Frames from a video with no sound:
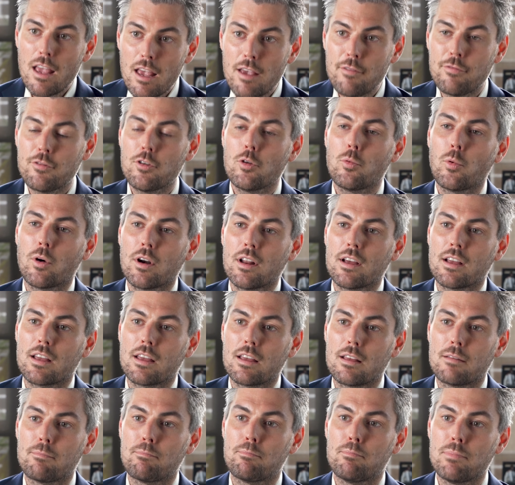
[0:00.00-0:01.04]
If you want to
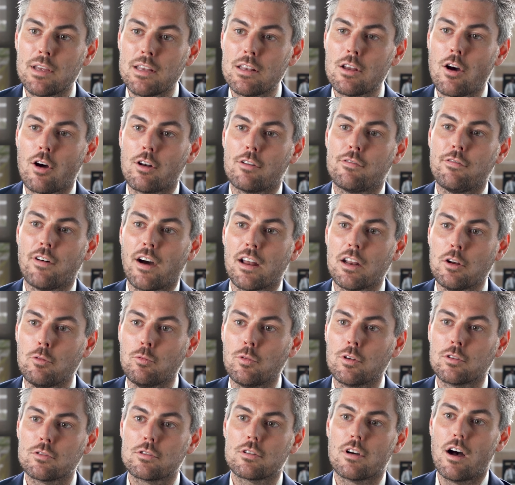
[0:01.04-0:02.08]
be notified in
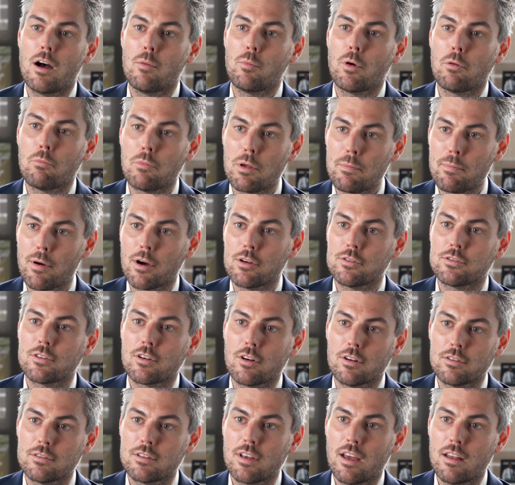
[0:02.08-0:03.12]
real time when we post
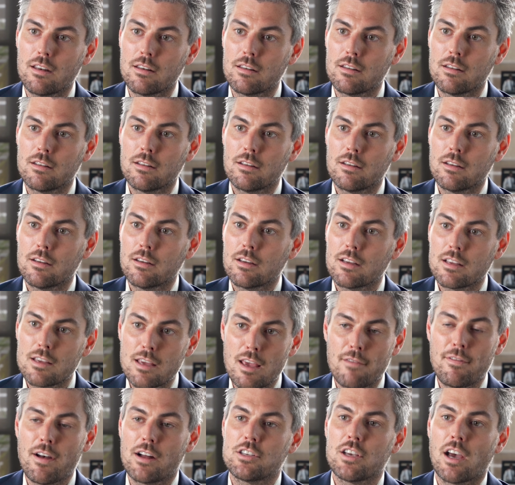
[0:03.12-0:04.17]
content,
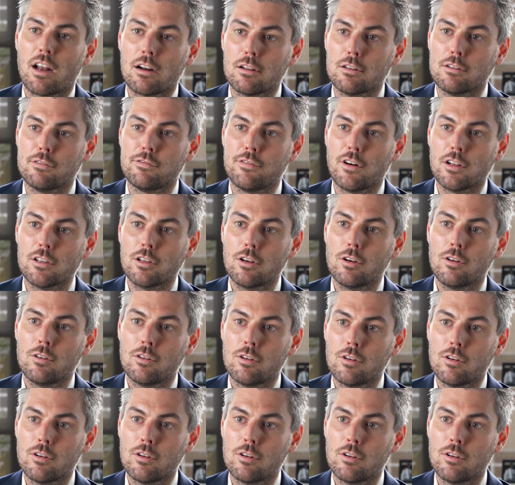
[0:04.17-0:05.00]
give our channel a follow